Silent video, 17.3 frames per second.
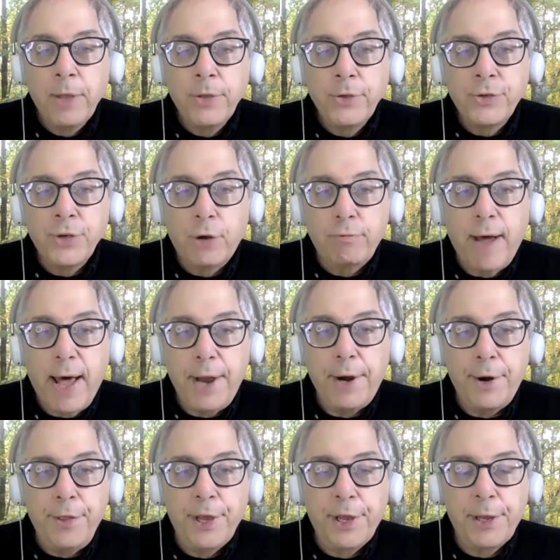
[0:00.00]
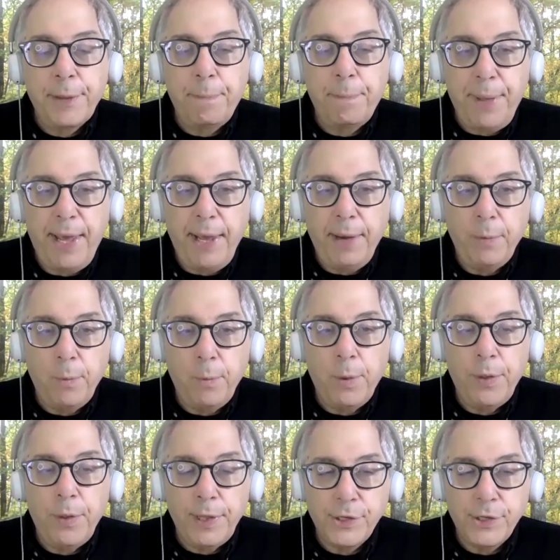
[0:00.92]
So rather than compete
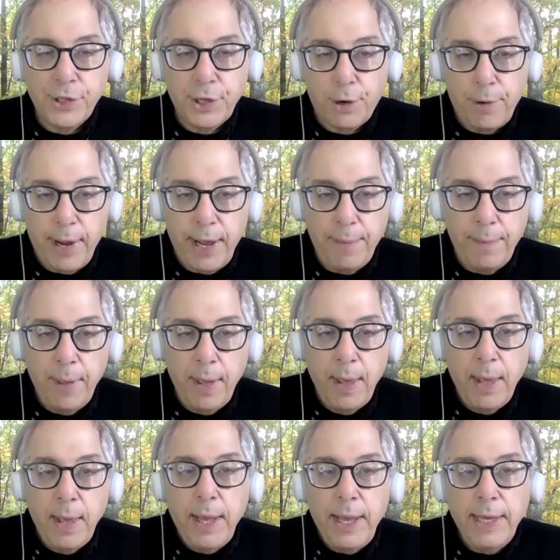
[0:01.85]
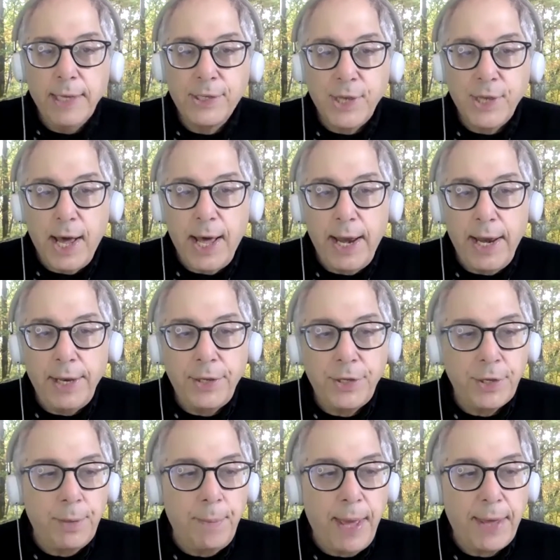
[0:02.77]
with Instagram, he decided
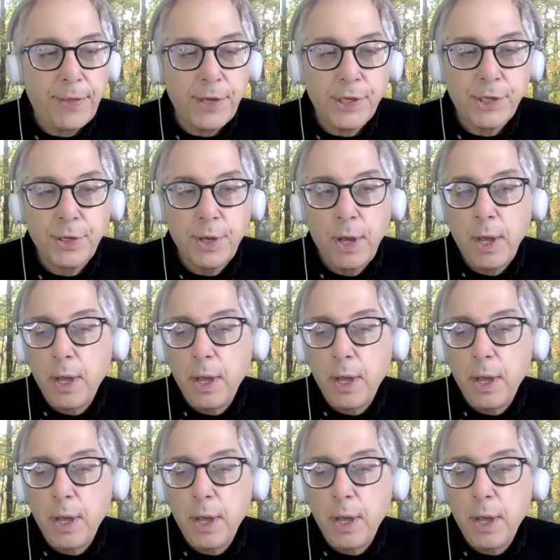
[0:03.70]
to make this,